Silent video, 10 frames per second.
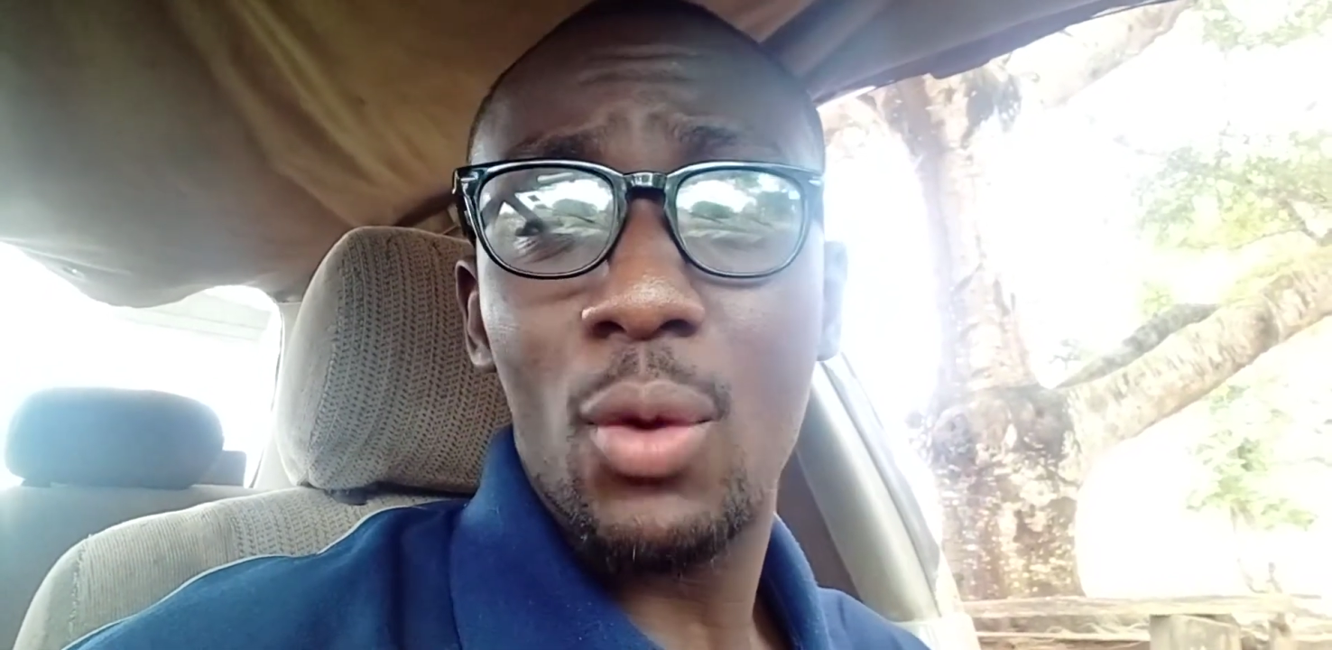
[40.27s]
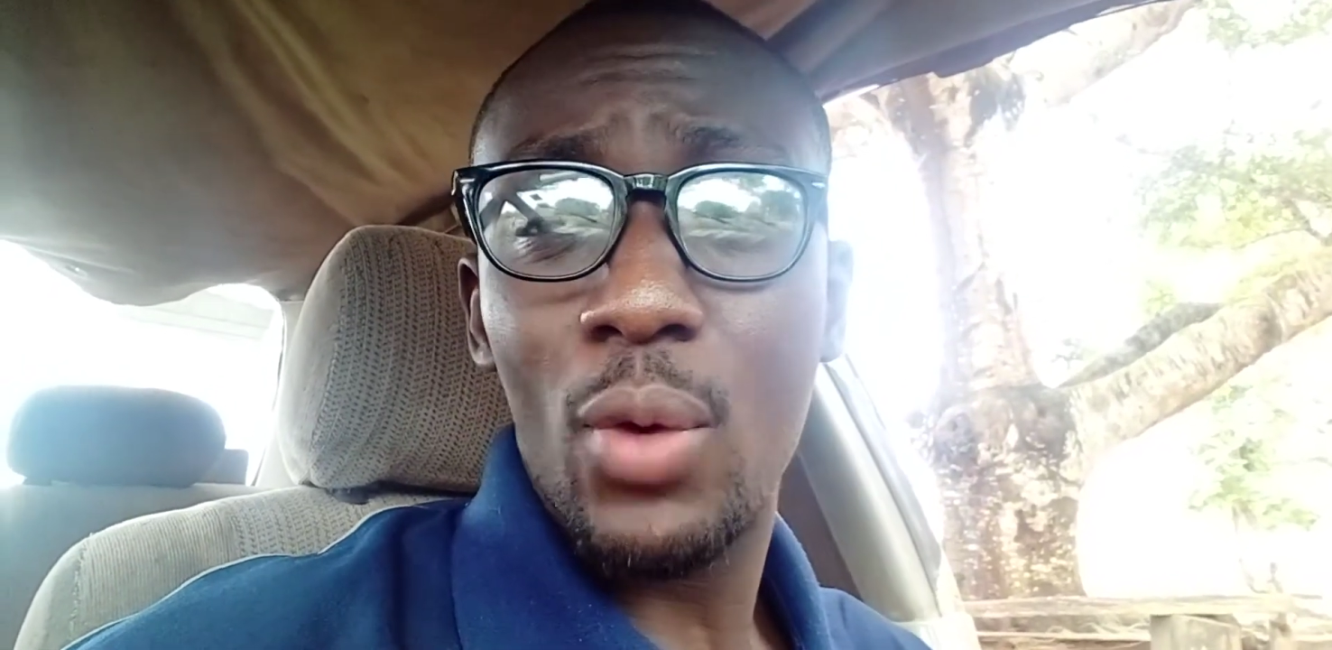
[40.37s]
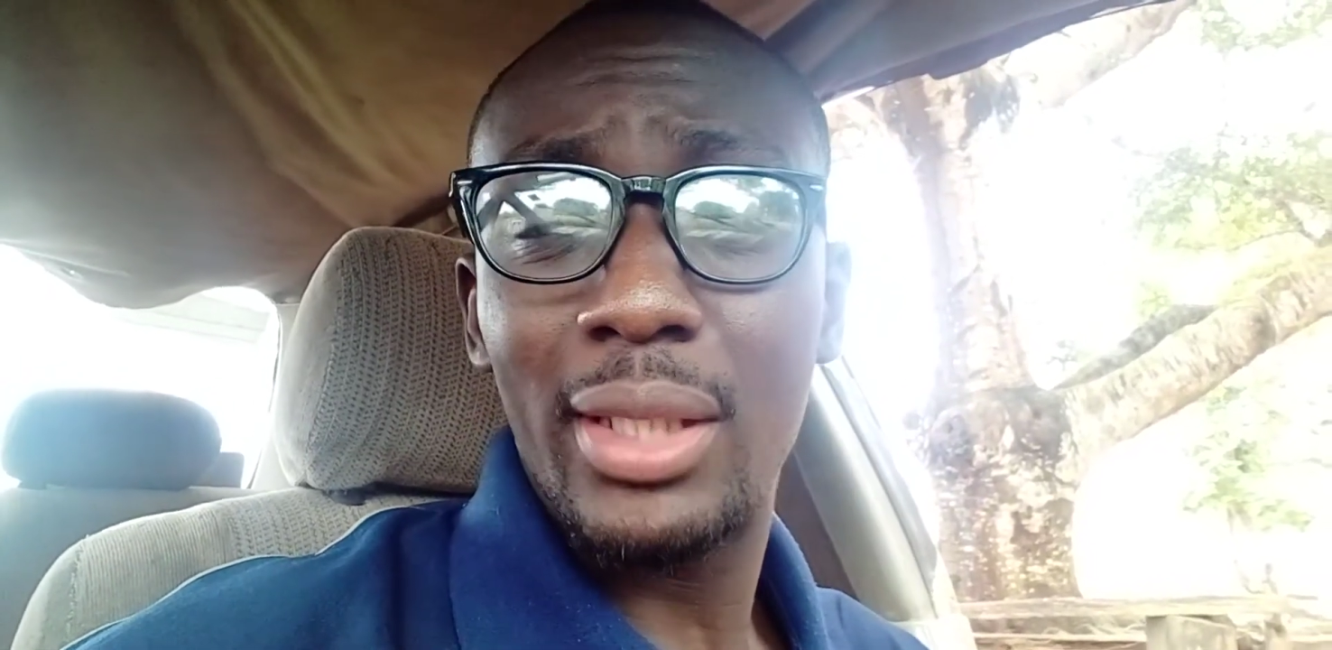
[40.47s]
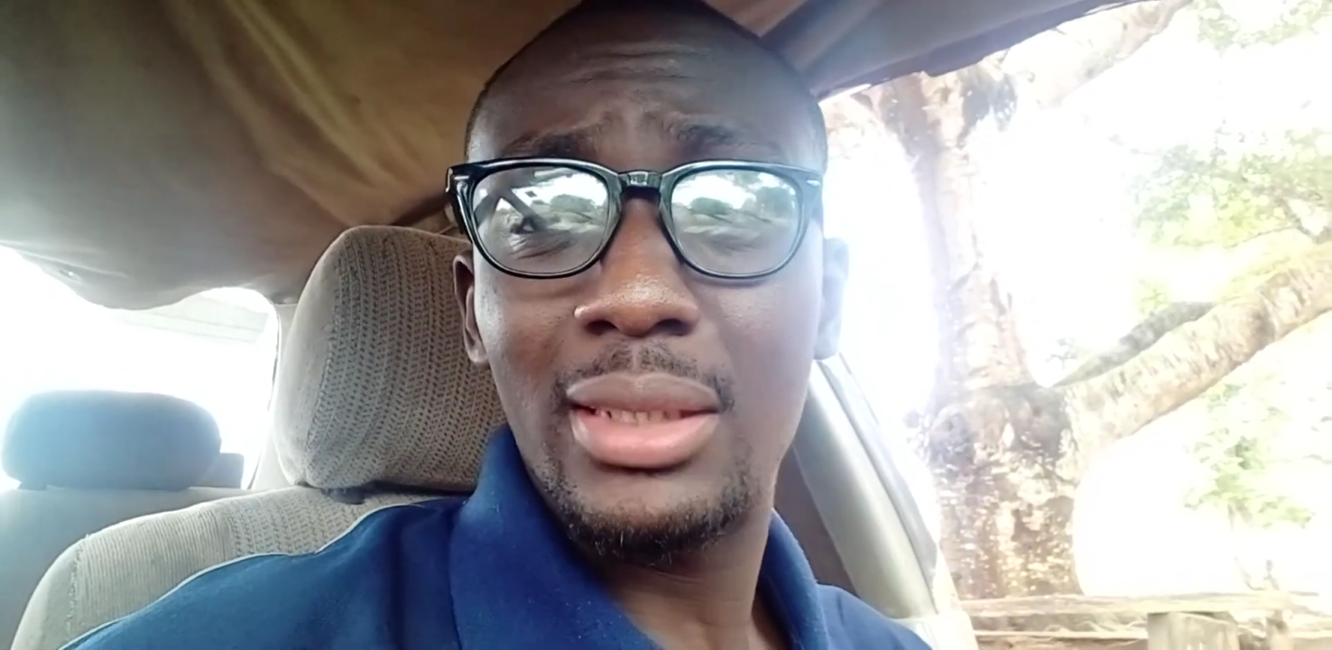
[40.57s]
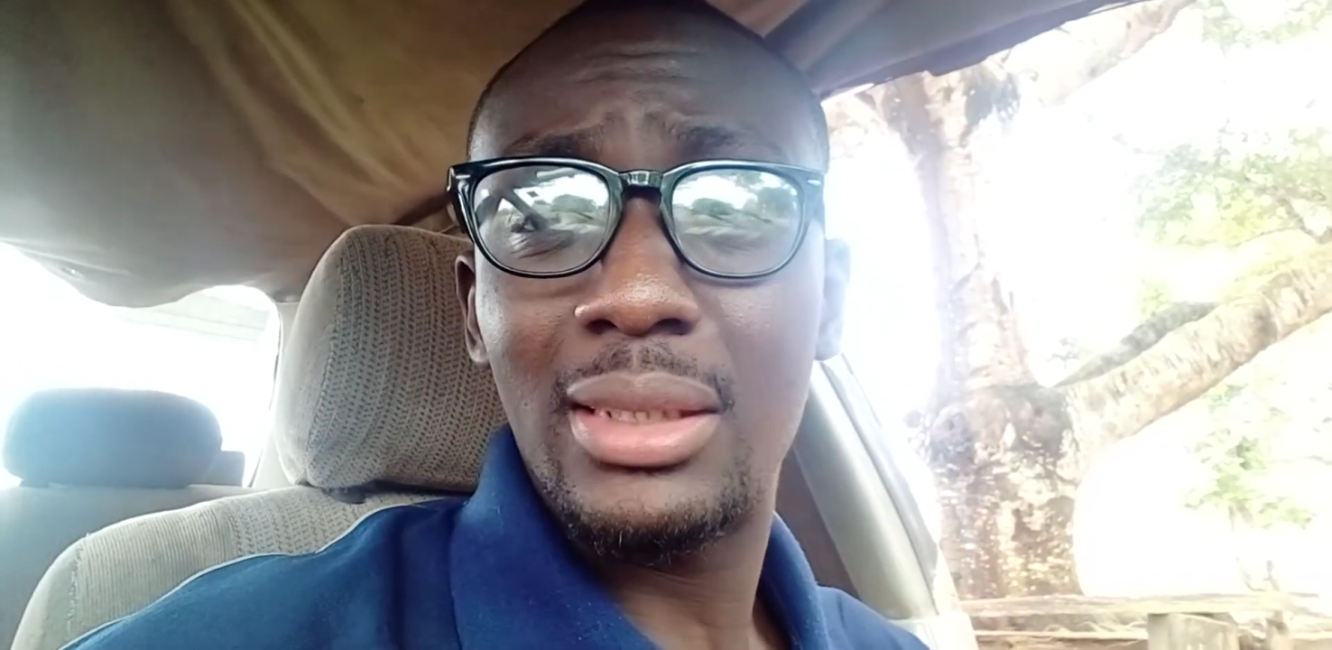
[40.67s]

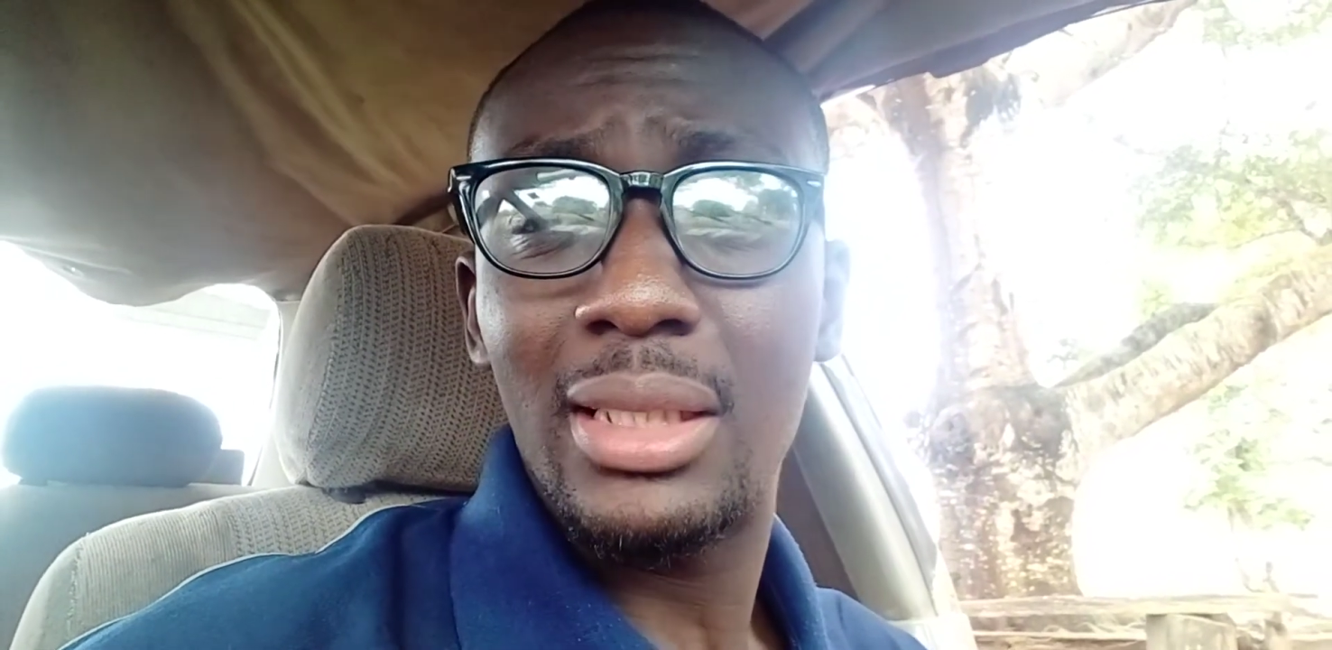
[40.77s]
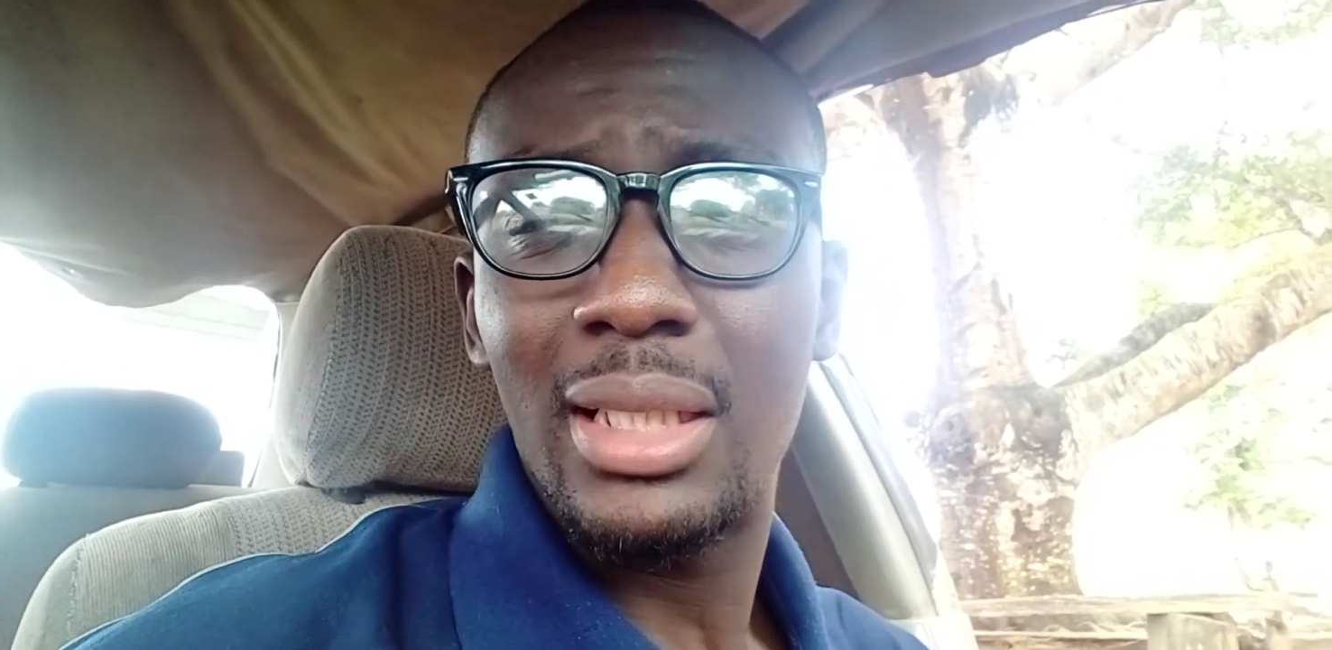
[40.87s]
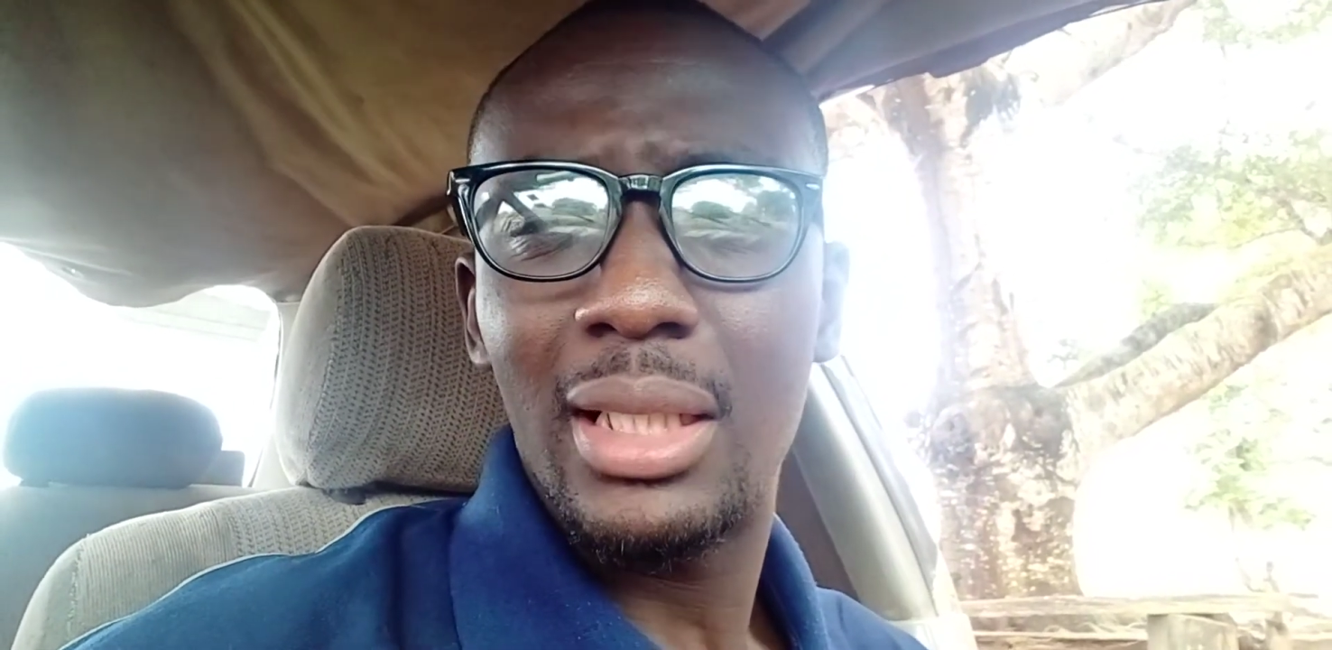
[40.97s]
went,